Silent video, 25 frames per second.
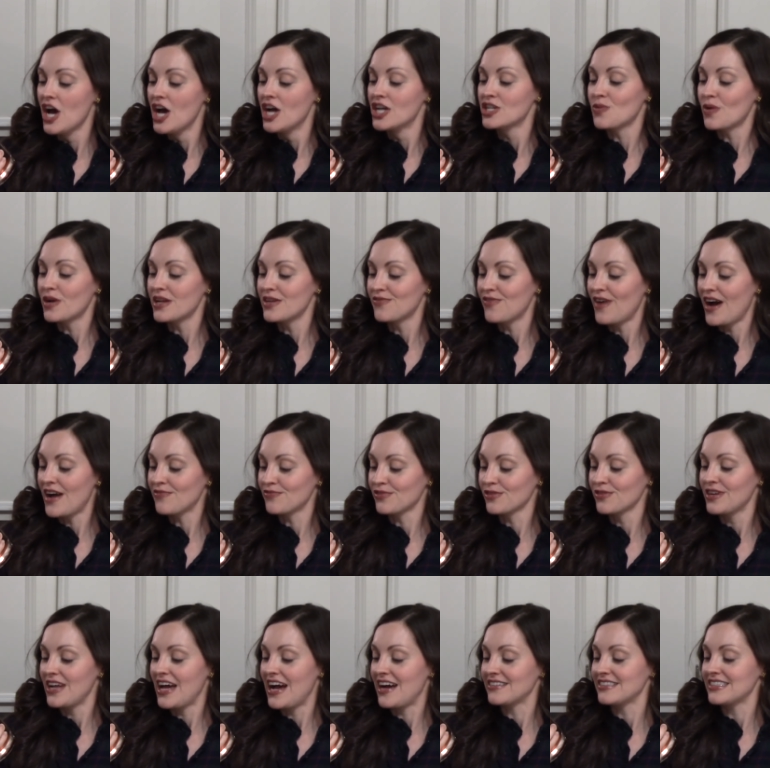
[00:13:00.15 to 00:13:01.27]
25
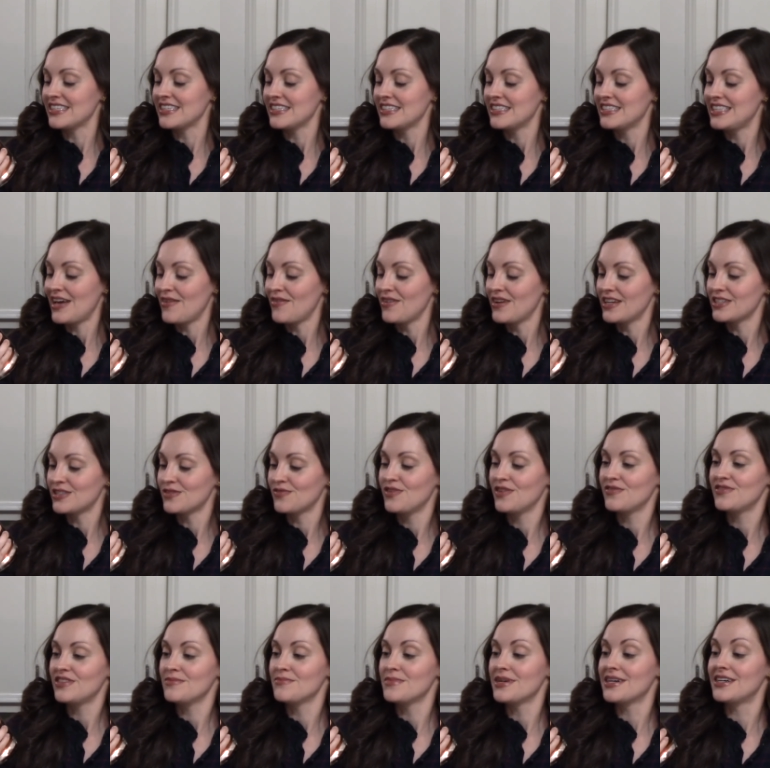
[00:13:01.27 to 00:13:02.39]
fluid ounces,
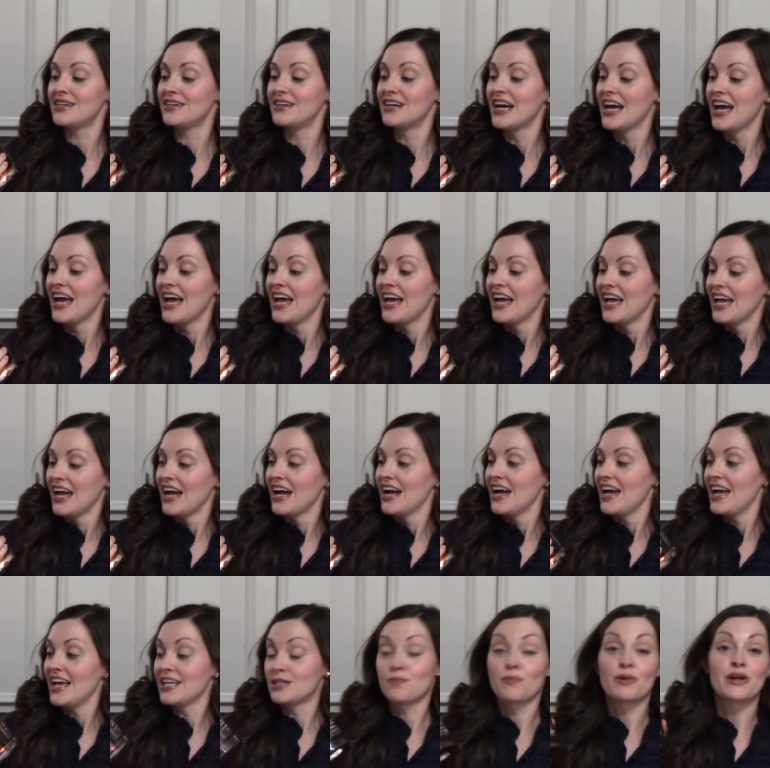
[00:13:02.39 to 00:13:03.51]
750 mil.
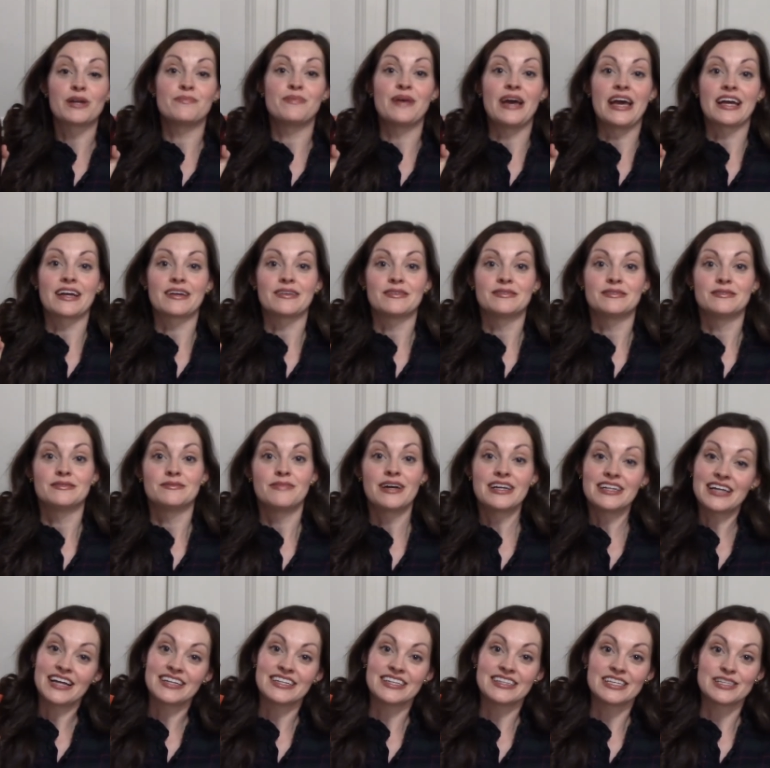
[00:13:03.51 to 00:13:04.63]
It's pretty big. Might
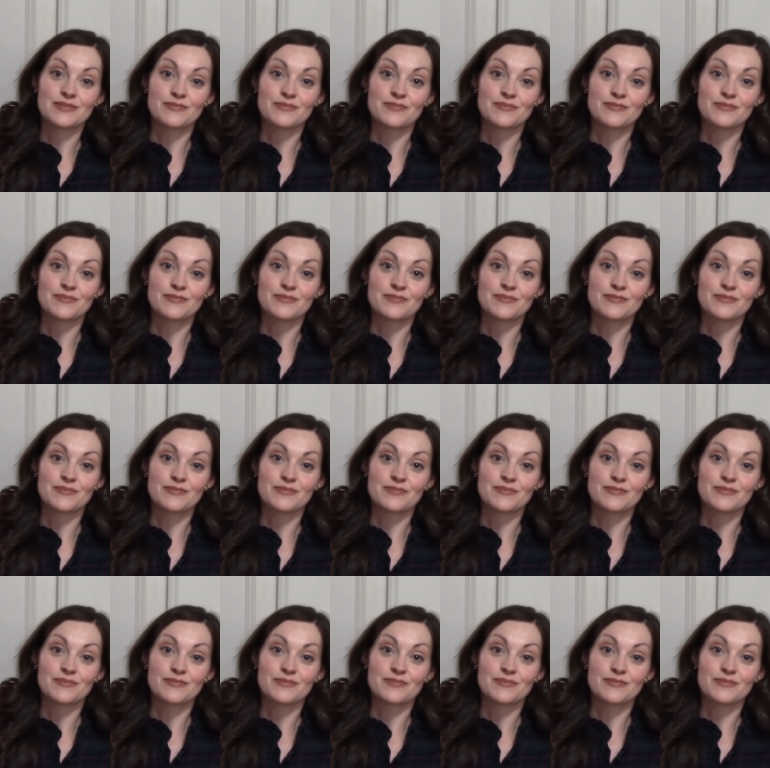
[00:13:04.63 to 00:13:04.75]
not need this